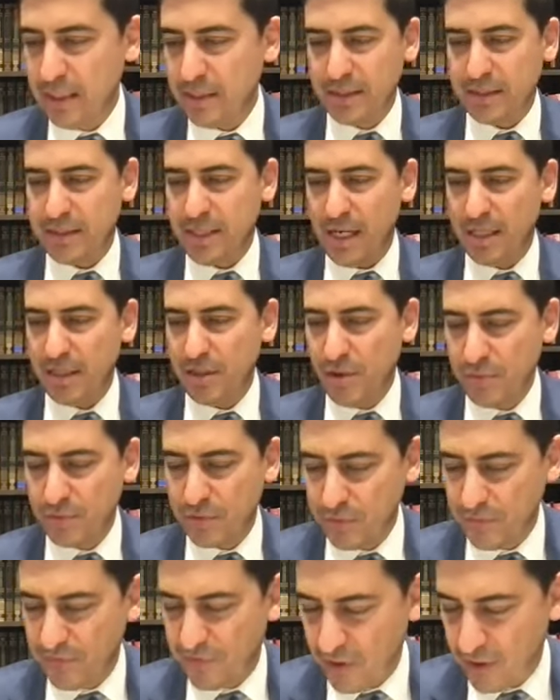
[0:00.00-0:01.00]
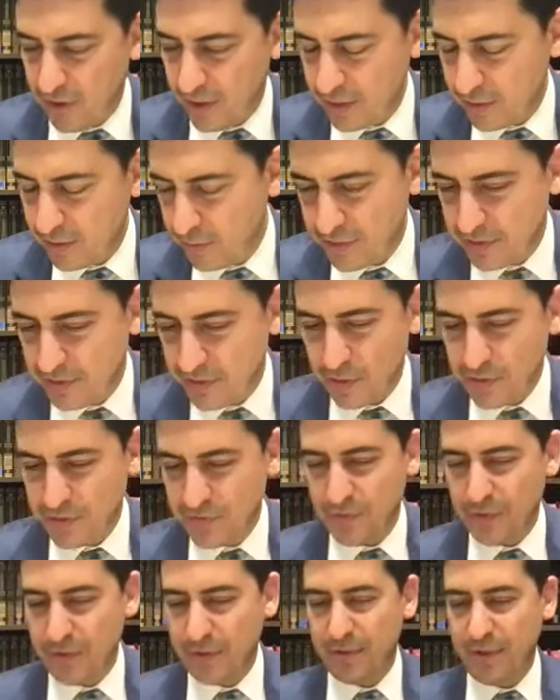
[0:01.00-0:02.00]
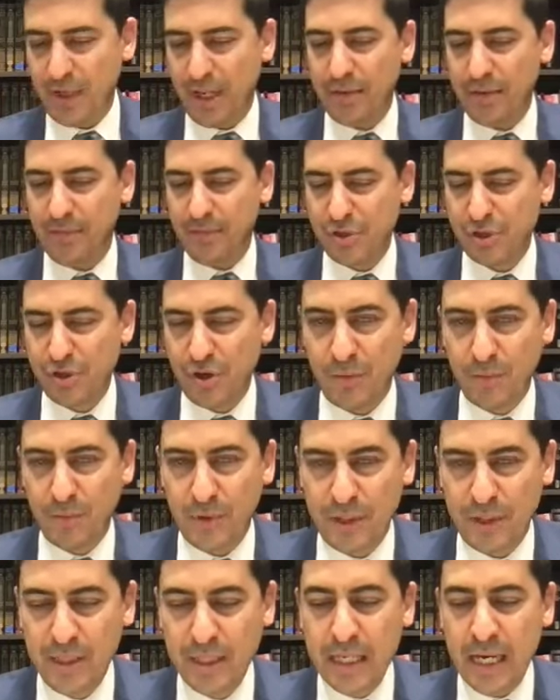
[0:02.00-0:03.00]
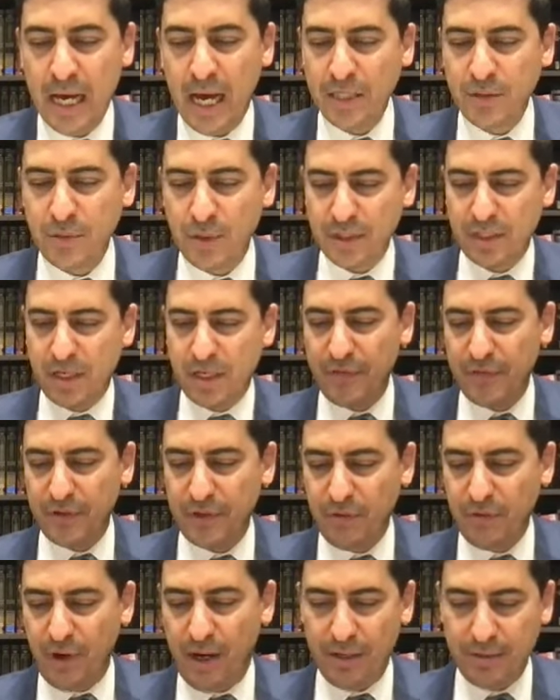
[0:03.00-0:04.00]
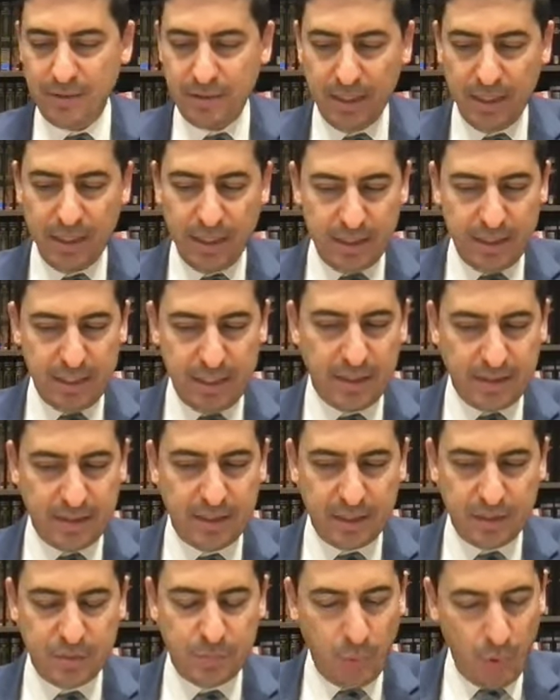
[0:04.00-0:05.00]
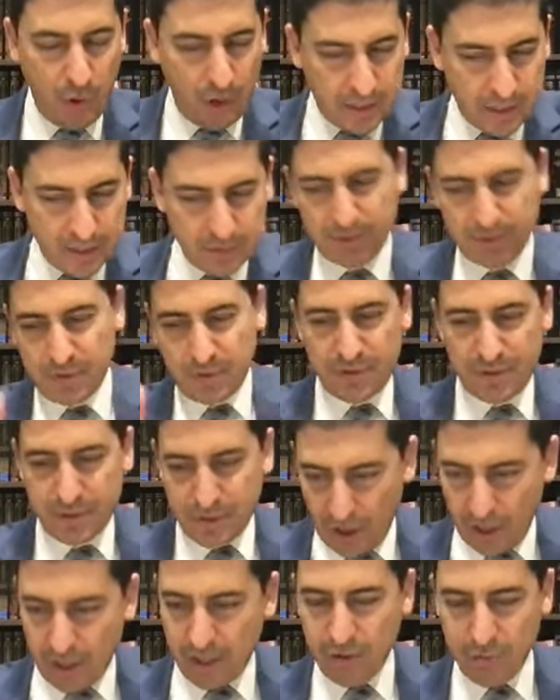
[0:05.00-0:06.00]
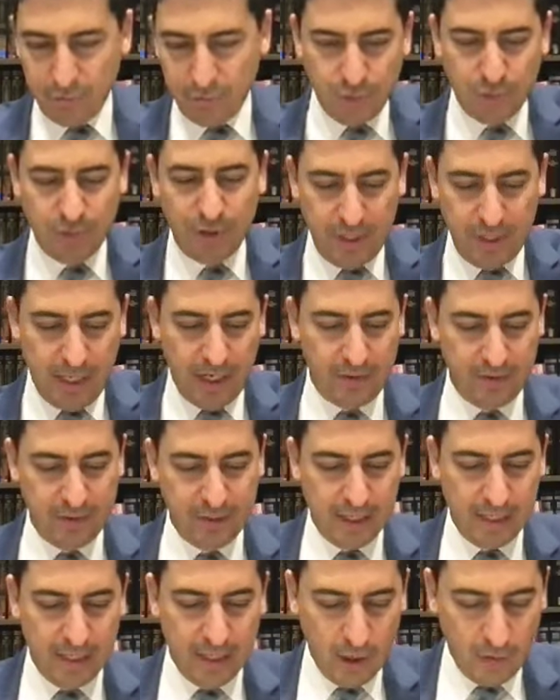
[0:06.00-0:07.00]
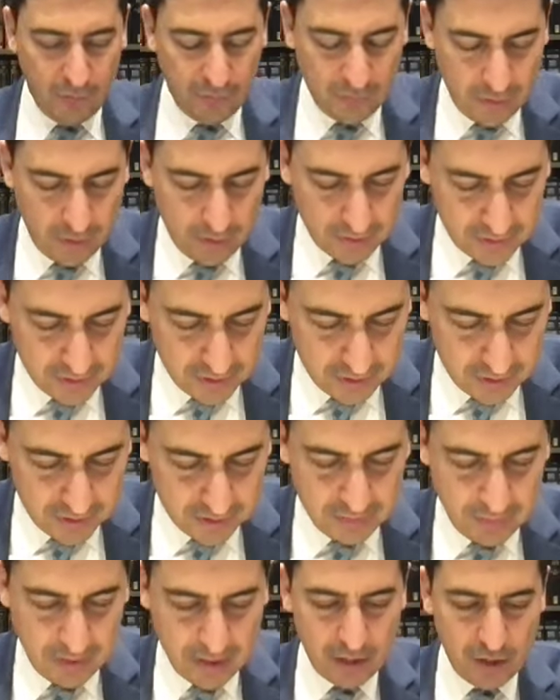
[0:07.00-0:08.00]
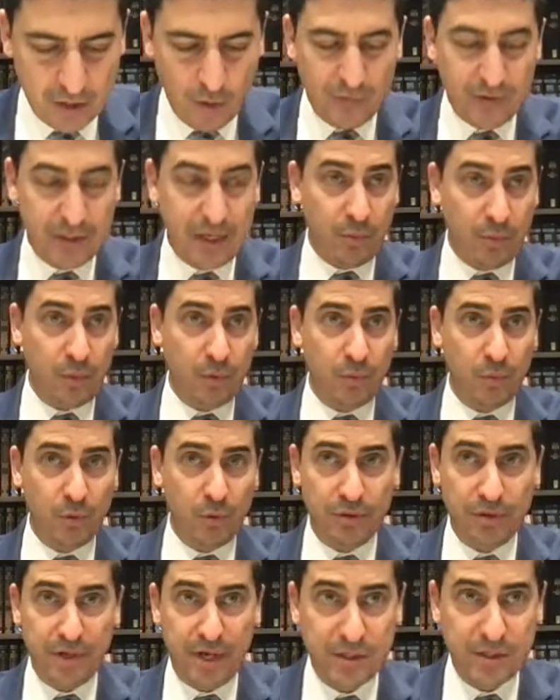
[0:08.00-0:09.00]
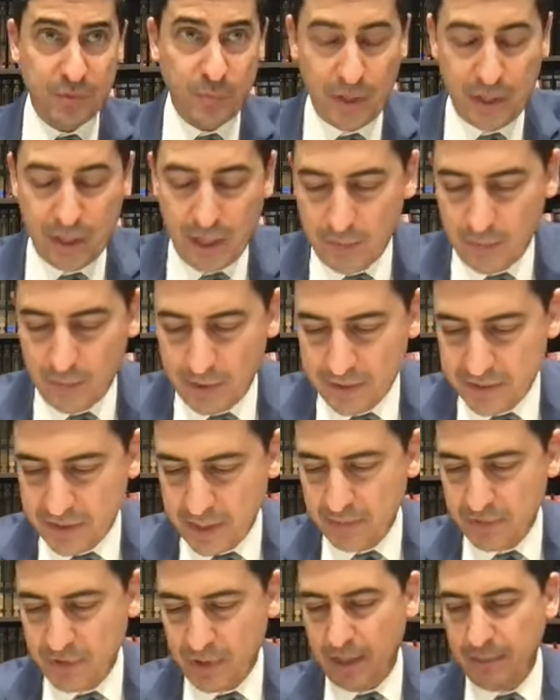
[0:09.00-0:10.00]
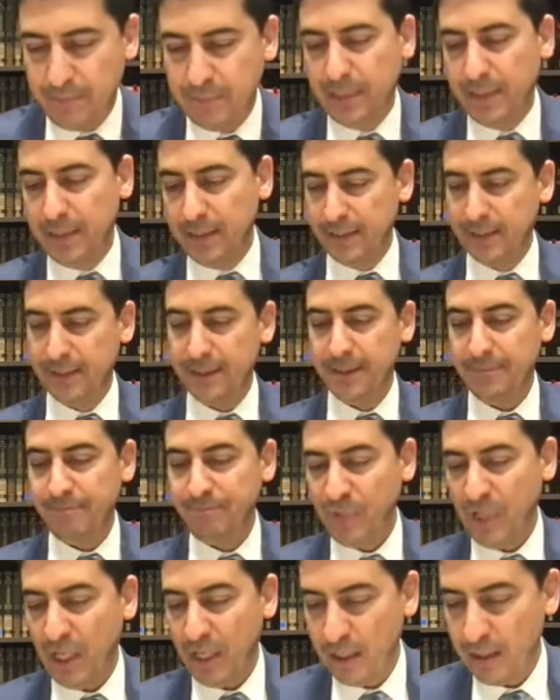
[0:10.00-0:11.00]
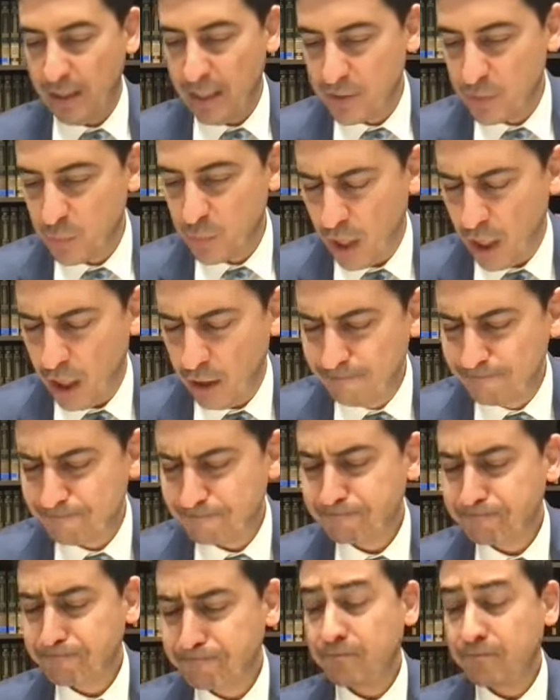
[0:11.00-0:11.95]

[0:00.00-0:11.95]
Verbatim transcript: Excuse me, I didn't go too far. I didn't go into Tosfot or any of the Rishon, really. I just wanted to cover the ground to get to this point because we're sort of starting a new unit now. Hopefully, we be able to, to make it go. But again, we'll, we'll learn next week, God willing, same time uh, as well.